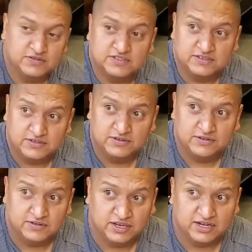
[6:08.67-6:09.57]

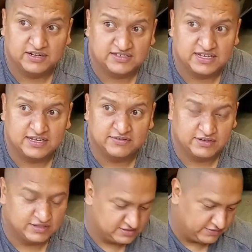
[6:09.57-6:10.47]
You hear the sound?
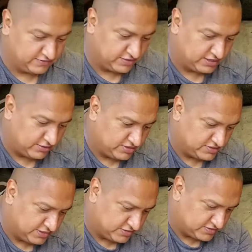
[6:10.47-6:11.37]
It's different now. It's
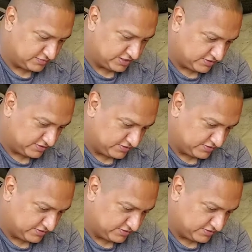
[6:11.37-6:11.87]
metal to metal.